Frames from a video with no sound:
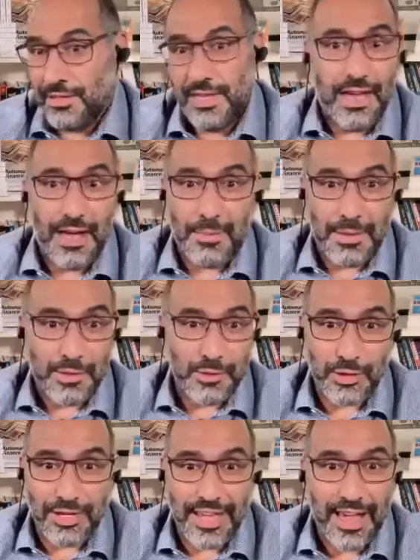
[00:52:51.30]
yeah, I mean,
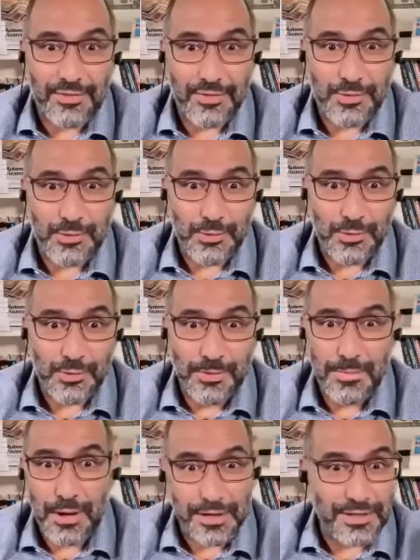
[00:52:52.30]
you're going to have to
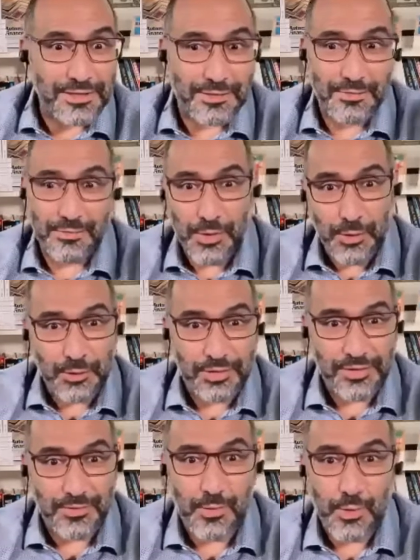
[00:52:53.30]
punish
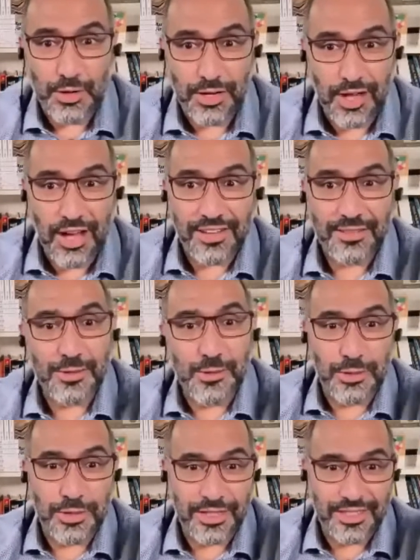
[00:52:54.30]
folks for not
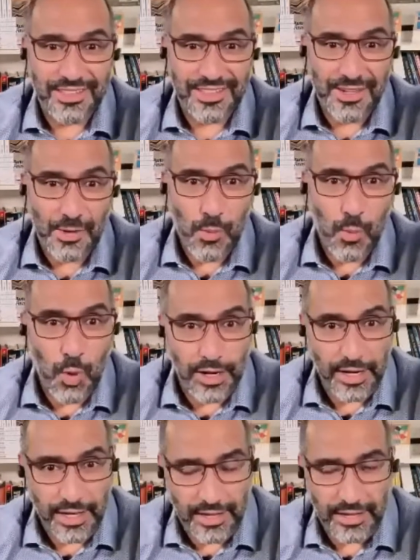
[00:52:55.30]
doing
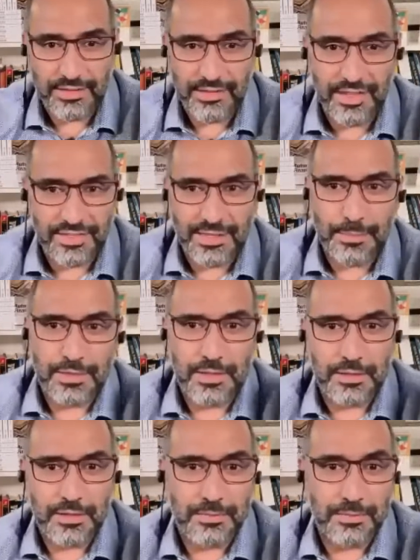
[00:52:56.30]
what is the
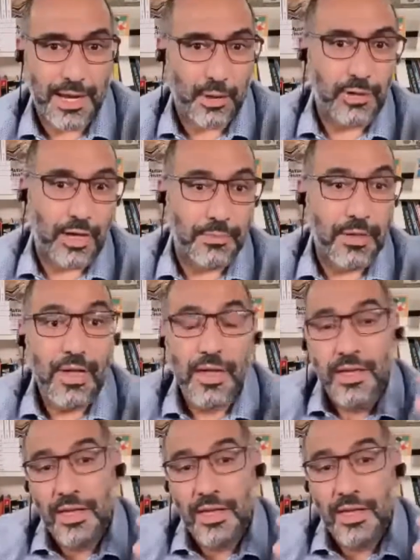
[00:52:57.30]
accepted paradigm.